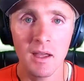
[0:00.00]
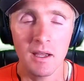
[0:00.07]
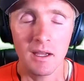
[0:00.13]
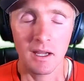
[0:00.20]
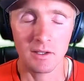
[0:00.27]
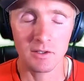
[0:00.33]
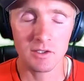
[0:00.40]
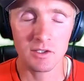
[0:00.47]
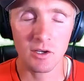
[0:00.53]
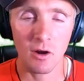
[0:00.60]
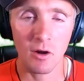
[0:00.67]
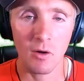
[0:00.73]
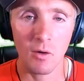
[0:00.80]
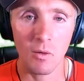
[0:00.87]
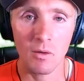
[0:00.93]
And
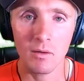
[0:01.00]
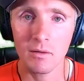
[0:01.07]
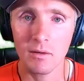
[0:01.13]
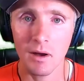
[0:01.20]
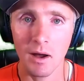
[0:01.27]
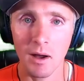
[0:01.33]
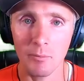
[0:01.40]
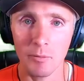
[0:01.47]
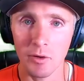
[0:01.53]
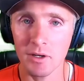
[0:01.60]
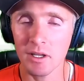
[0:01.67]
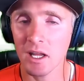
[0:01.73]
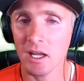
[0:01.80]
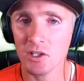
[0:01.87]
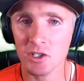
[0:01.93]
so your
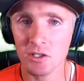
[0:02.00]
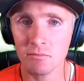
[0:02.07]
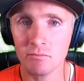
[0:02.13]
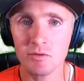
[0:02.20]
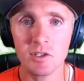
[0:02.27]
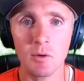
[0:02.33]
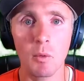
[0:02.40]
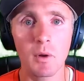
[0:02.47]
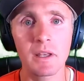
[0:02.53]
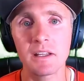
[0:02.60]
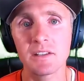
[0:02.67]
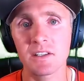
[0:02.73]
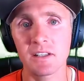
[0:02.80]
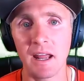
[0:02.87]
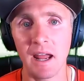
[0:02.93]
indication, someone
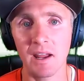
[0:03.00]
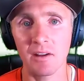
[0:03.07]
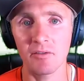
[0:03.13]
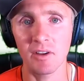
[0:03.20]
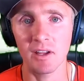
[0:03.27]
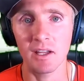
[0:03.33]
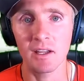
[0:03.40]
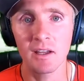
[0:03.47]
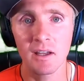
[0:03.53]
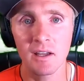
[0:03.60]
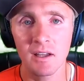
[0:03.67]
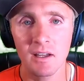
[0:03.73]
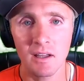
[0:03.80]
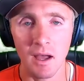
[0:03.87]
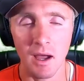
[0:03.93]
needs an IV.
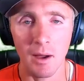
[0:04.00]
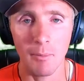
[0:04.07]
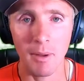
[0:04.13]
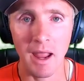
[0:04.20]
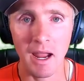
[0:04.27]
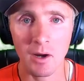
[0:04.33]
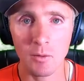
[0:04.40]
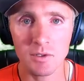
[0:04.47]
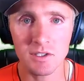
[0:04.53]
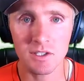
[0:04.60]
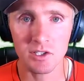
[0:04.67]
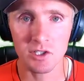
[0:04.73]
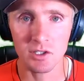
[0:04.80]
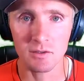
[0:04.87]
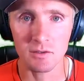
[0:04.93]

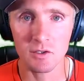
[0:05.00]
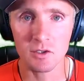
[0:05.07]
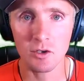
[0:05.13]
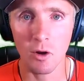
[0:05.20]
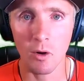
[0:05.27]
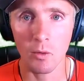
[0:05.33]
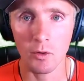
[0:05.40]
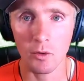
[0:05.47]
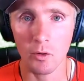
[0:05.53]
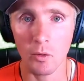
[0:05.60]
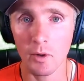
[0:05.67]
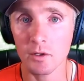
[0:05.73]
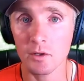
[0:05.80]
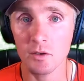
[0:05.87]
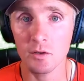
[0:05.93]
Acquisition, so you're
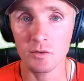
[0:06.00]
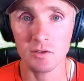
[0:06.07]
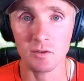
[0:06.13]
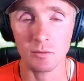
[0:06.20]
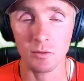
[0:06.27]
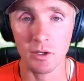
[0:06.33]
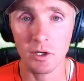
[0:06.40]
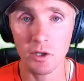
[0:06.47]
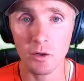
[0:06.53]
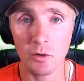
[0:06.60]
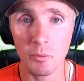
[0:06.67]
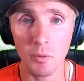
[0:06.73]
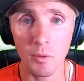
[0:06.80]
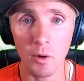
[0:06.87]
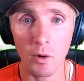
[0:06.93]
going to use the linear
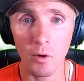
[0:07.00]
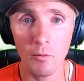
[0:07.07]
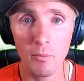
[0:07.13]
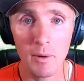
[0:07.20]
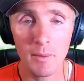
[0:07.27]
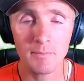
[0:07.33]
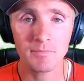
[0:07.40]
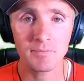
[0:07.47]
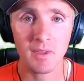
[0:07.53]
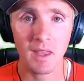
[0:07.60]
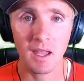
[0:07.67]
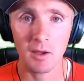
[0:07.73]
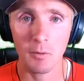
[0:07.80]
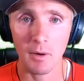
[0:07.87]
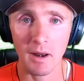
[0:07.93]
probe.
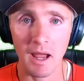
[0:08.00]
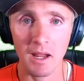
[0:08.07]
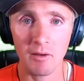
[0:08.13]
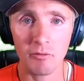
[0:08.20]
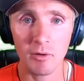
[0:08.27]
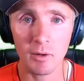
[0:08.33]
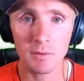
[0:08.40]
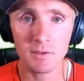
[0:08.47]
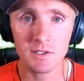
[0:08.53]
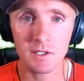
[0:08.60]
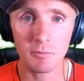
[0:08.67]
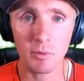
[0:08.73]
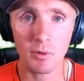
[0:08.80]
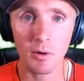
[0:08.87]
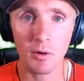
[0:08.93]
You want a high frequency
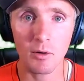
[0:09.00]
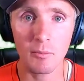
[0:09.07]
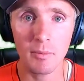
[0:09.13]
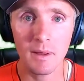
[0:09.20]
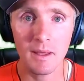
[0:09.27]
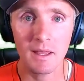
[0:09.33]
probe.